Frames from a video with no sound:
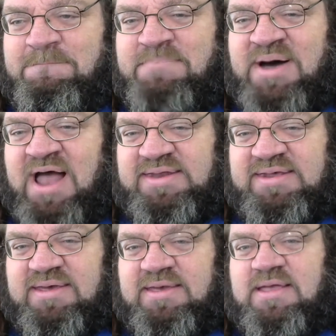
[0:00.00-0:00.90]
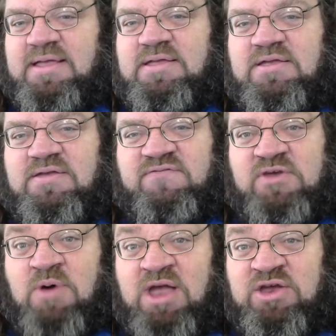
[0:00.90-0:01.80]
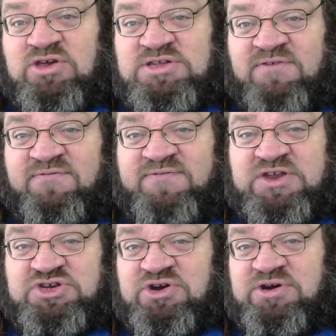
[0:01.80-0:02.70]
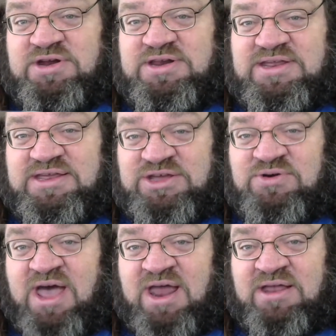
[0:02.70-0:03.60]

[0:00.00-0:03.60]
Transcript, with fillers: but if you want yourself featured, you gotta